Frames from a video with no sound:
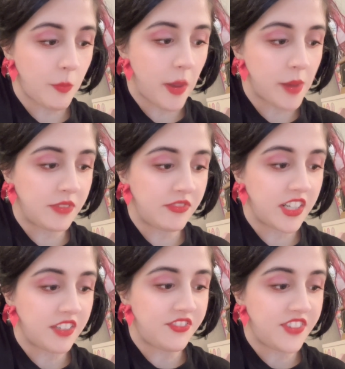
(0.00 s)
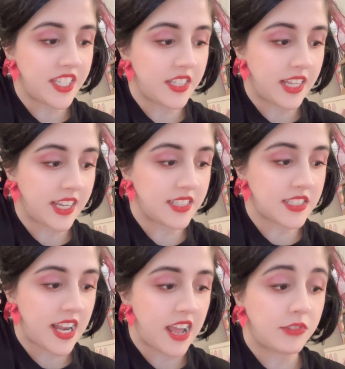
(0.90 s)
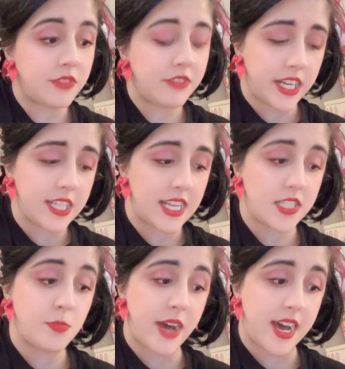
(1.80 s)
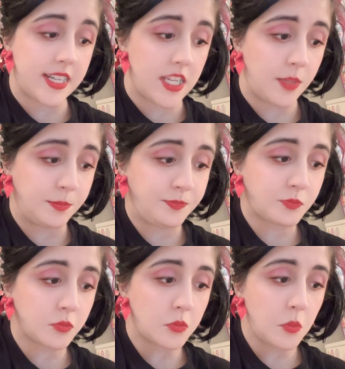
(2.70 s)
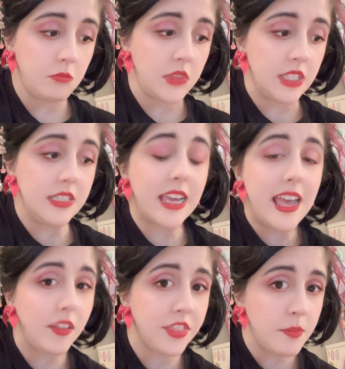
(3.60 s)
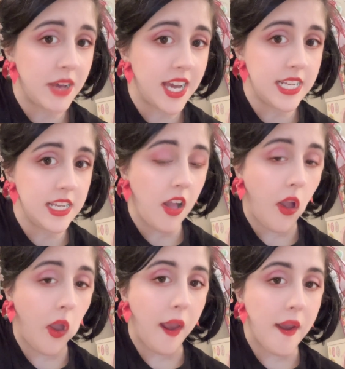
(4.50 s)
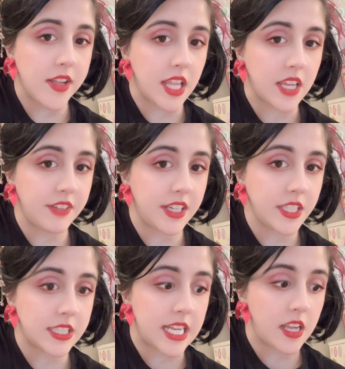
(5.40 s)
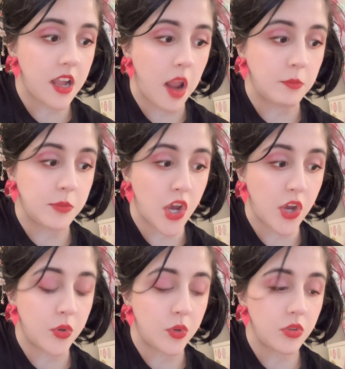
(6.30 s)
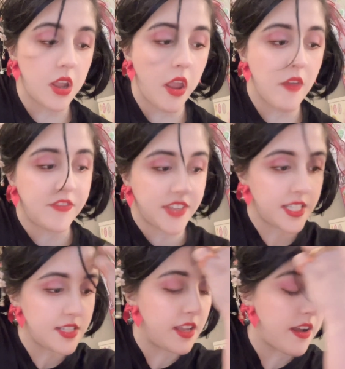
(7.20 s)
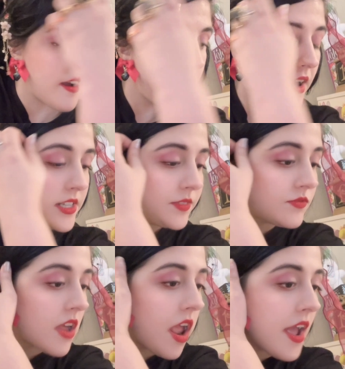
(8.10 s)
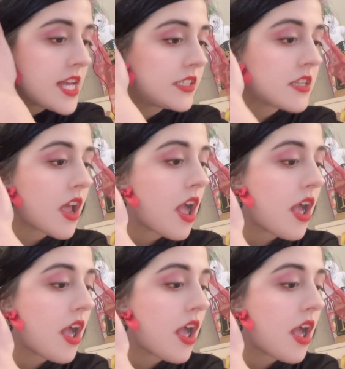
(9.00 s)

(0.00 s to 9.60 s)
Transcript: Might be very fit, like I said, have a very nice body, like a healthy body, like very like toned, fit, and